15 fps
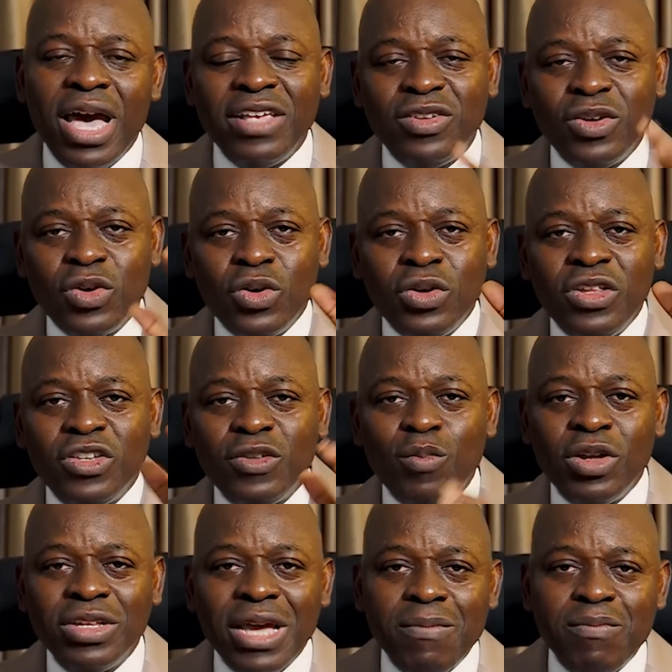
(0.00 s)
As you go this
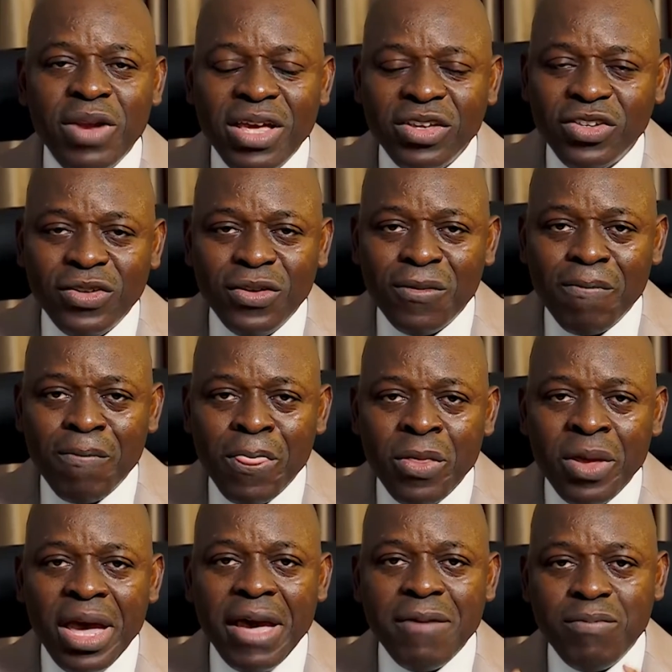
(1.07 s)
month, I bless you.
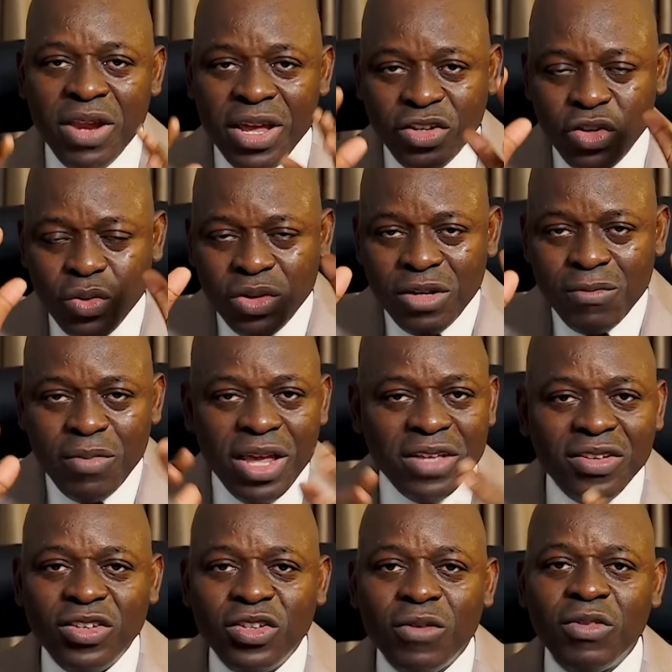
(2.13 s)
I bless you with the
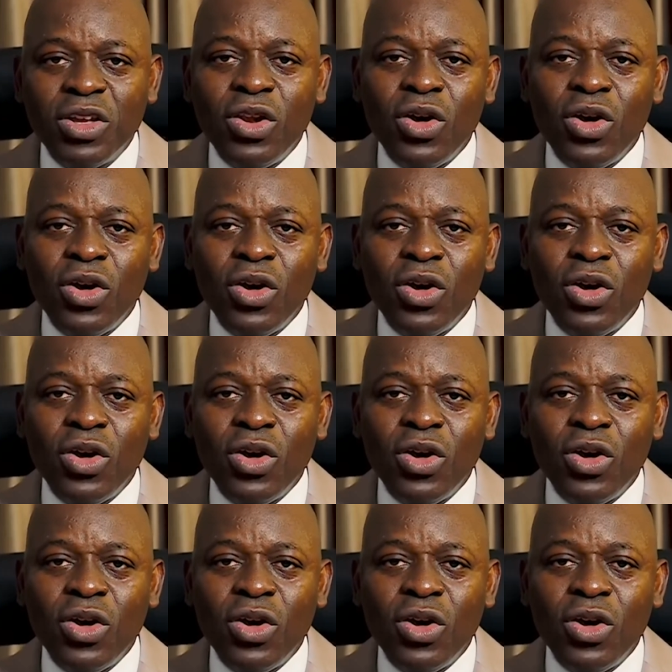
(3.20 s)
blessings of the